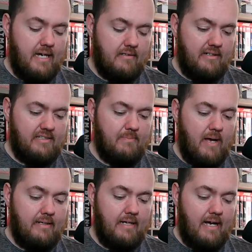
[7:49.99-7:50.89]
I'm going to
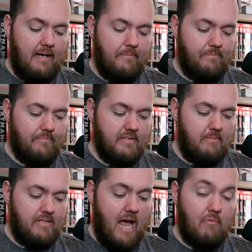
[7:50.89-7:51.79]
spend some
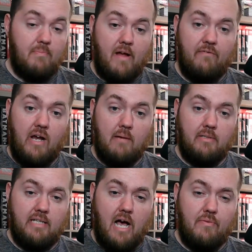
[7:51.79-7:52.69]
time with my family
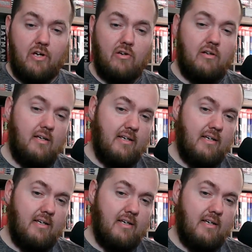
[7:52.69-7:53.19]
down there,